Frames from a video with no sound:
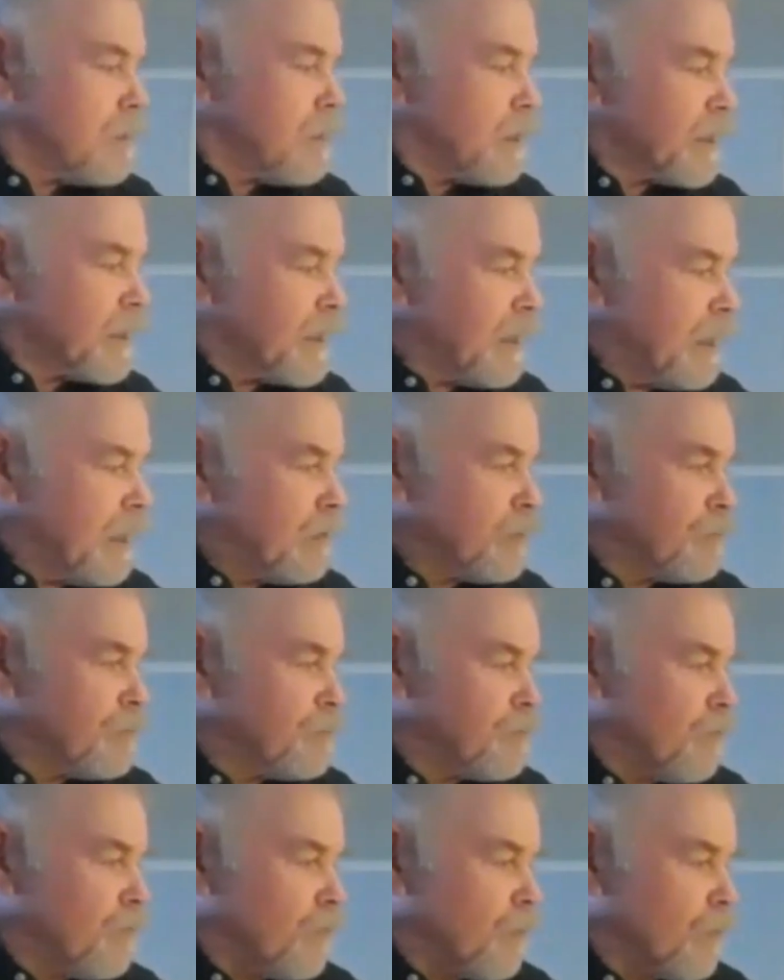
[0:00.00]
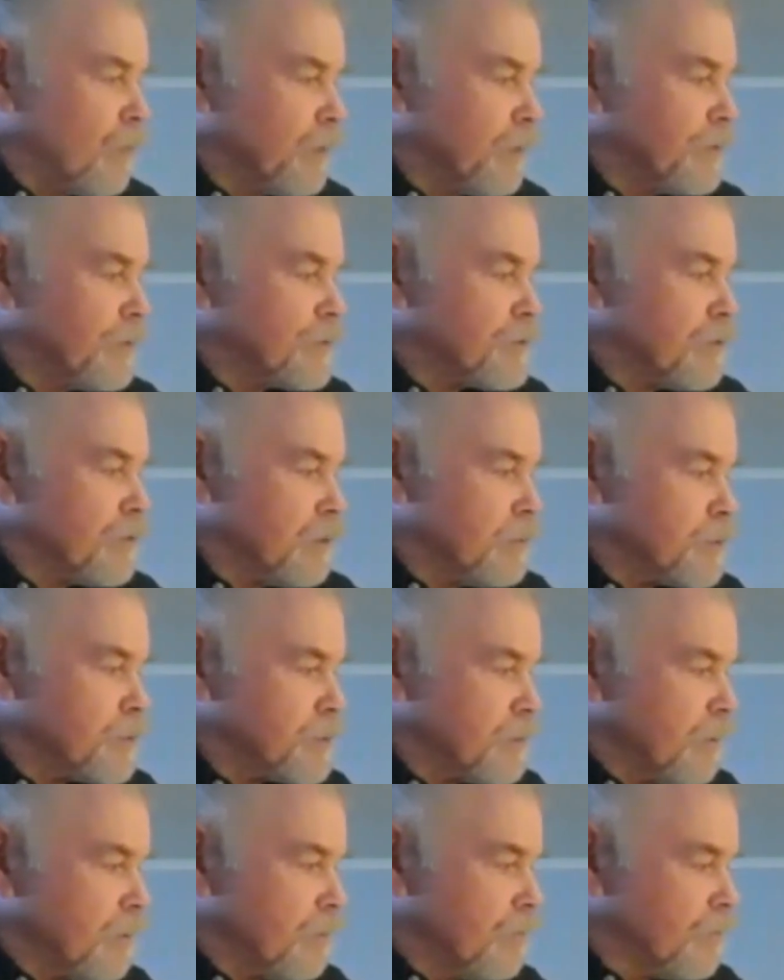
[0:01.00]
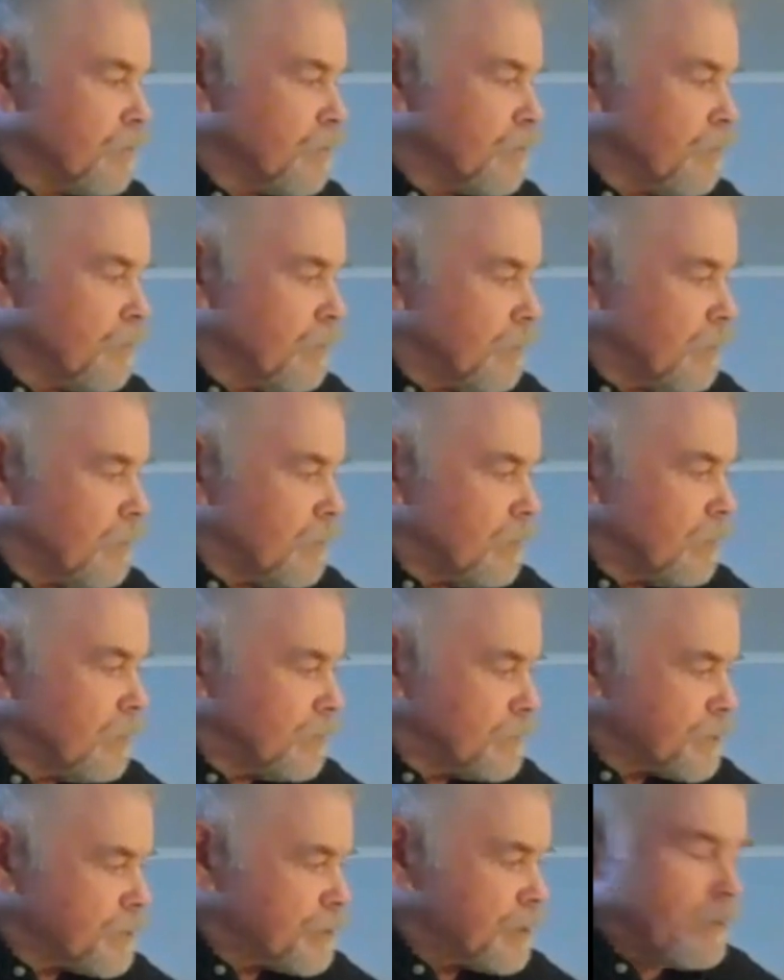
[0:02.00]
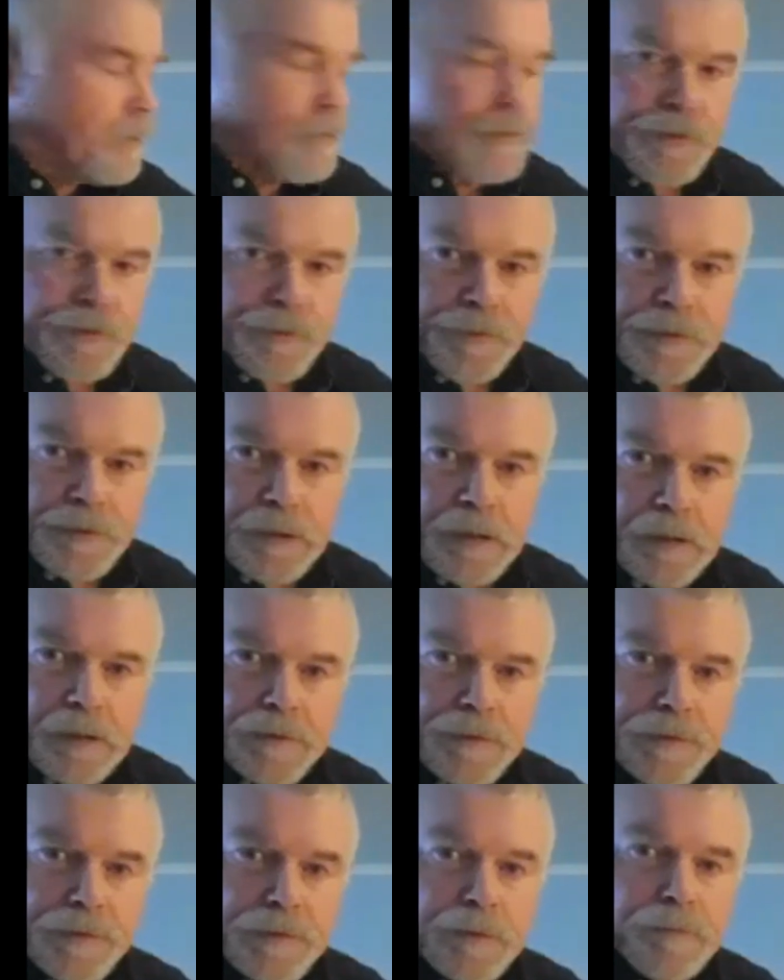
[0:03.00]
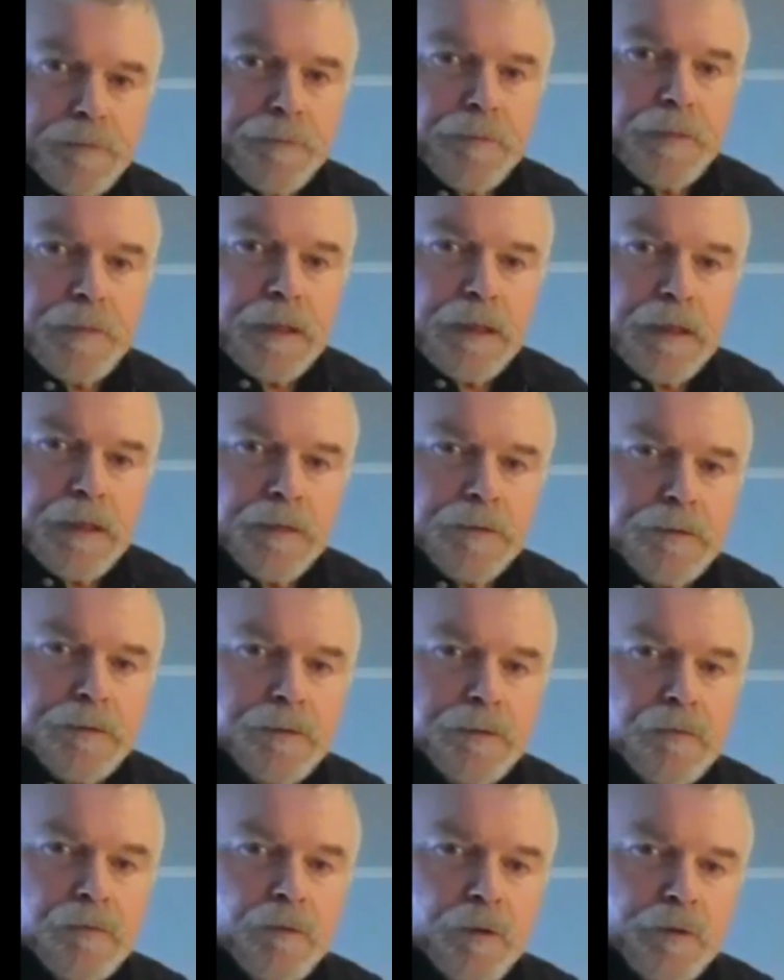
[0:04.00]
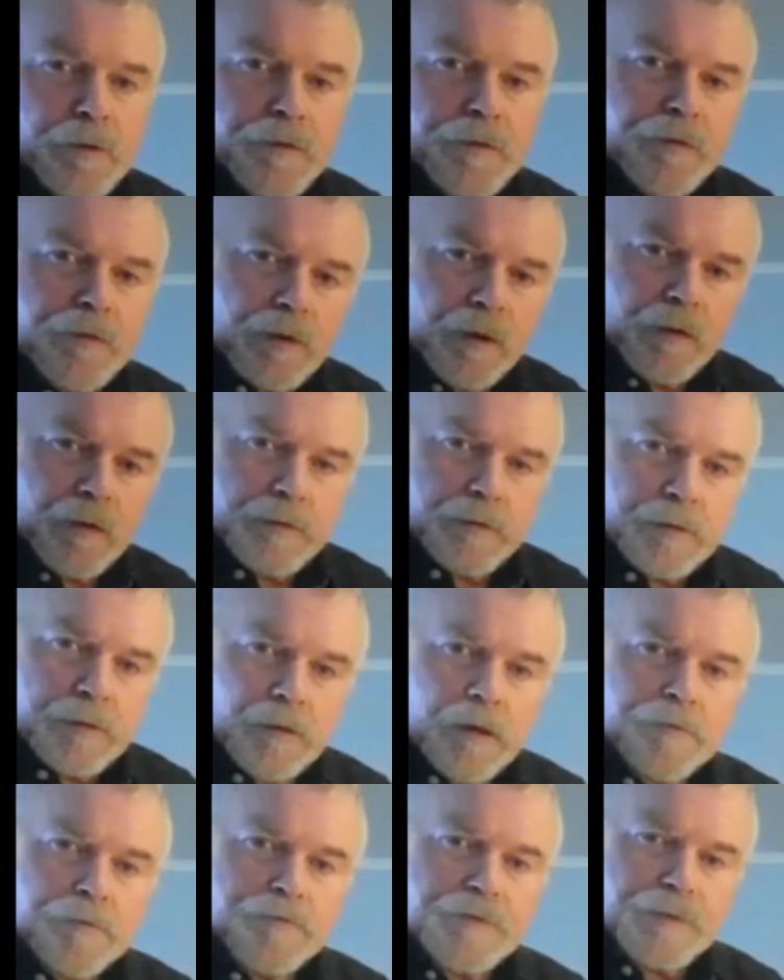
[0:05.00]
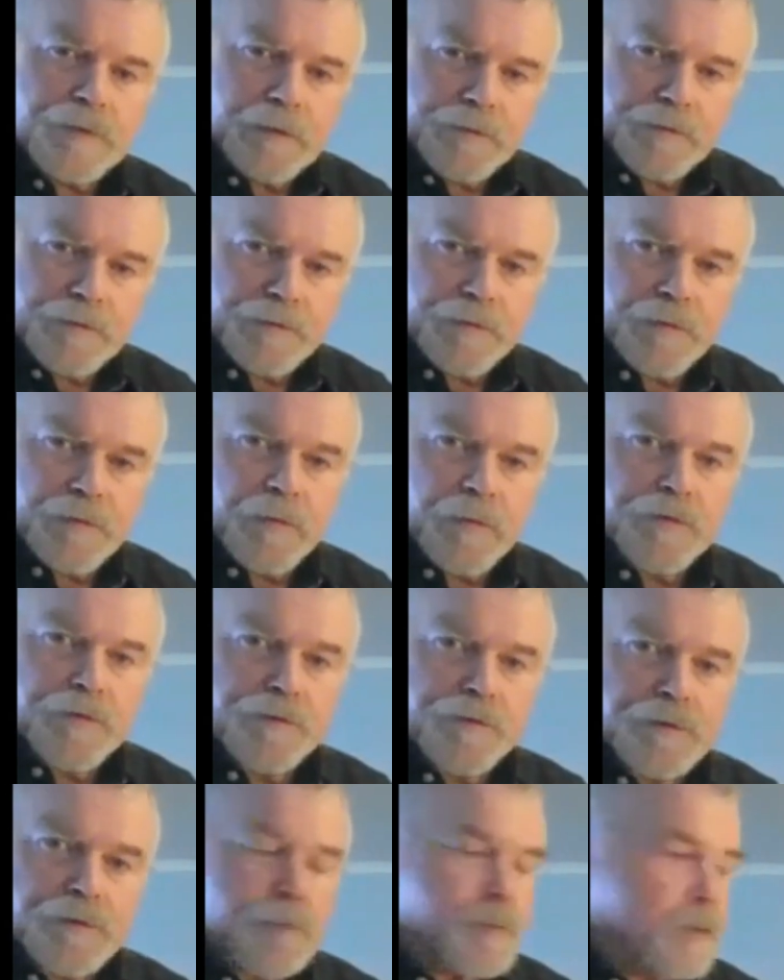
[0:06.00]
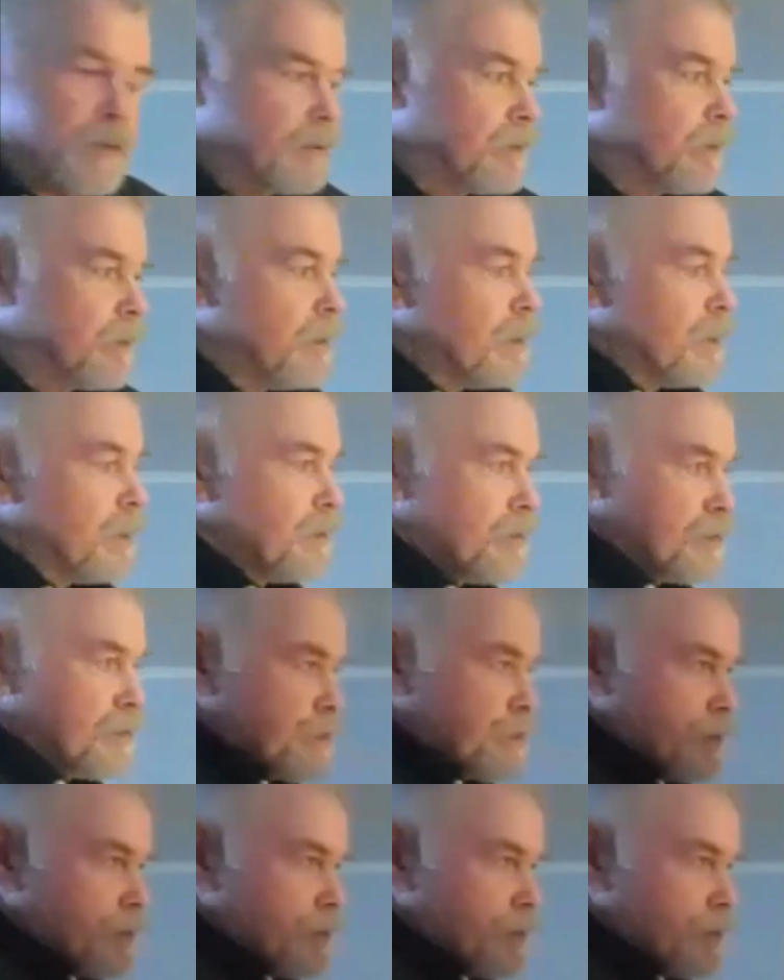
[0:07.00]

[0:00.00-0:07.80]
accounted for in terms of CO2 tons. And whether you call it an offset or storage or something, there's